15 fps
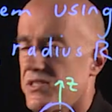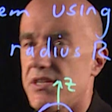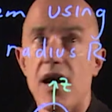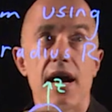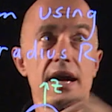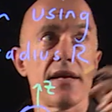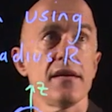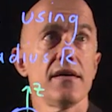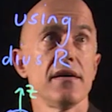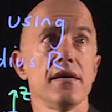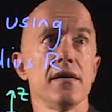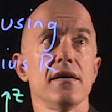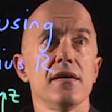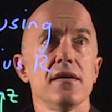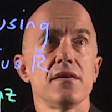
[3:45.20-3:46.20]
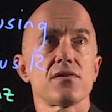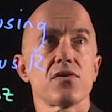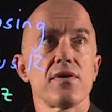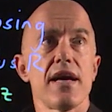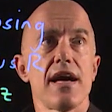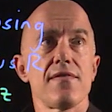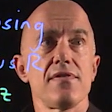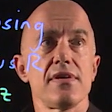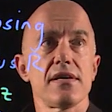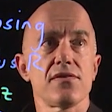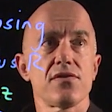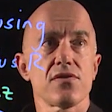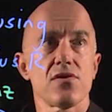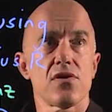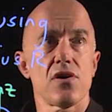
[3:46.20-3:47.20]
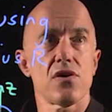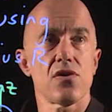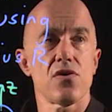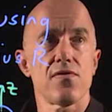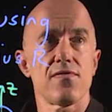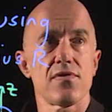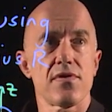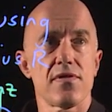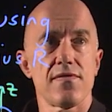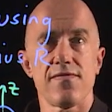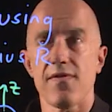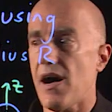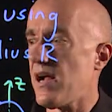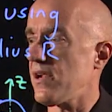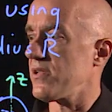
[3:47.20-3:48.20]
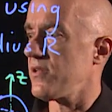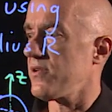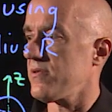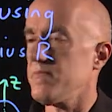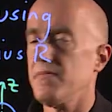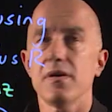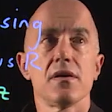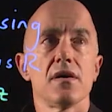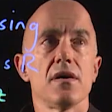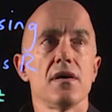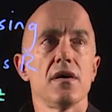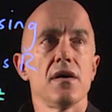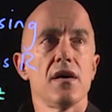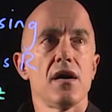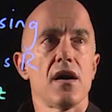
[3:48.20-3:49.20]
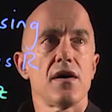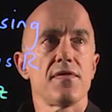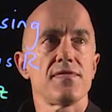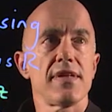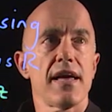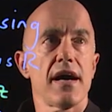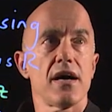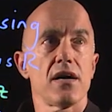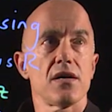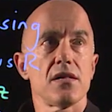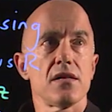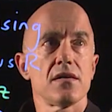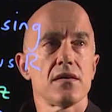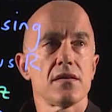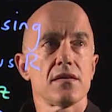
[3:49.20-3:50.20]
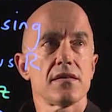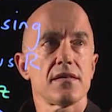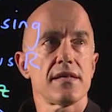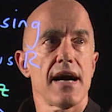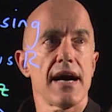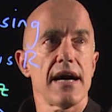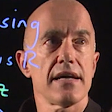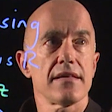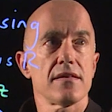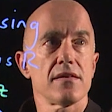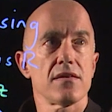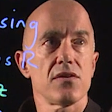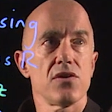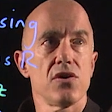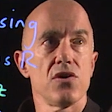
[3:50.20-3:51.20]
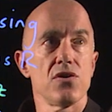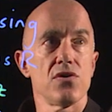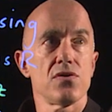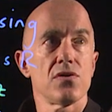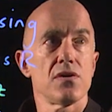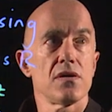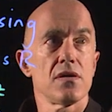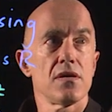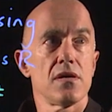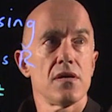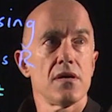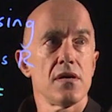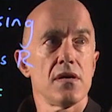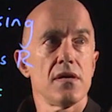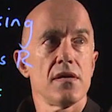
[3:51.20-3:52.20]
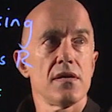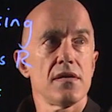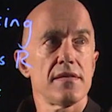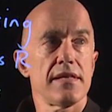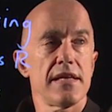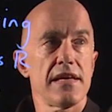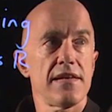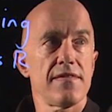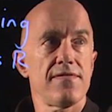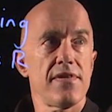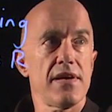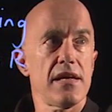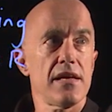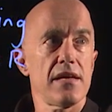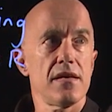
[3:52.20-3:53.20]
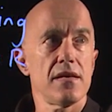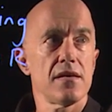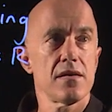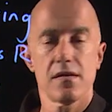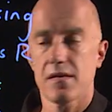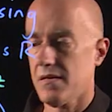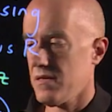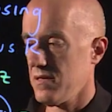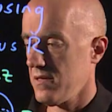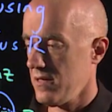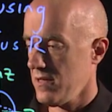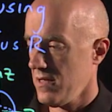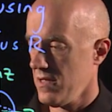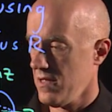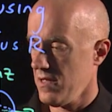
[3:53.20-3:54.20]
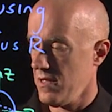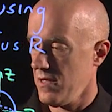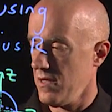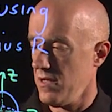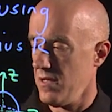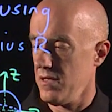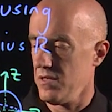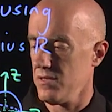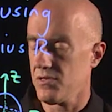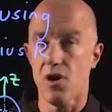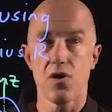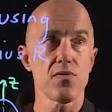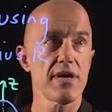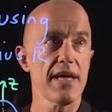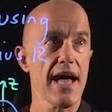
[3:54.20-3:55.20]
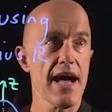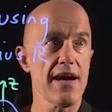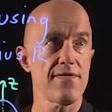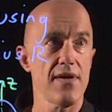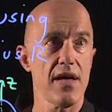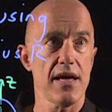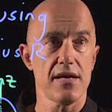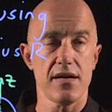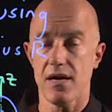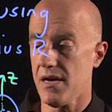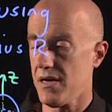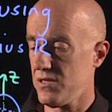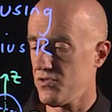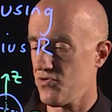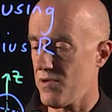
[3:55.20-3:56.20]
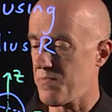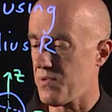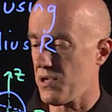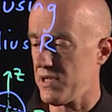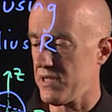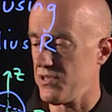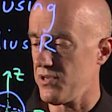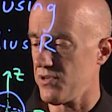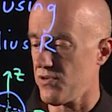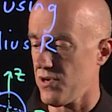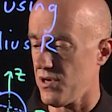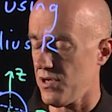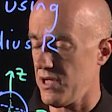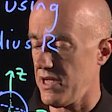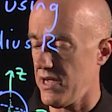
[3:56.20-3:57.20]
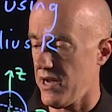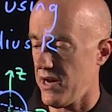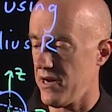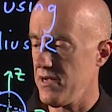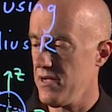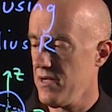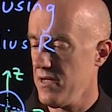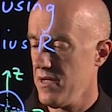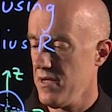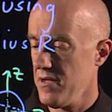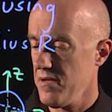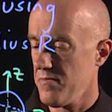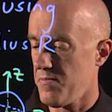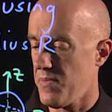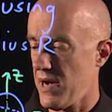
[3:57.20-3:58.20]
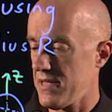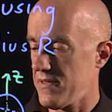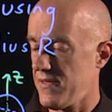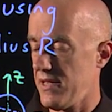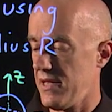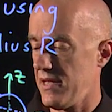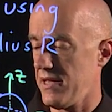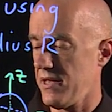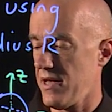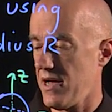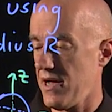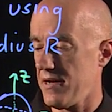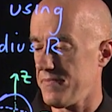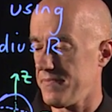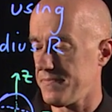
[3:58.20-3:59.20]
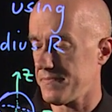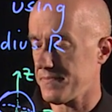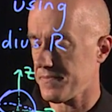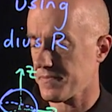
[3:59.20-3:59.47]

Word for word: side. So we have the integral over the volume of del dot u dv. So we have a uh, triple integral here but the, um,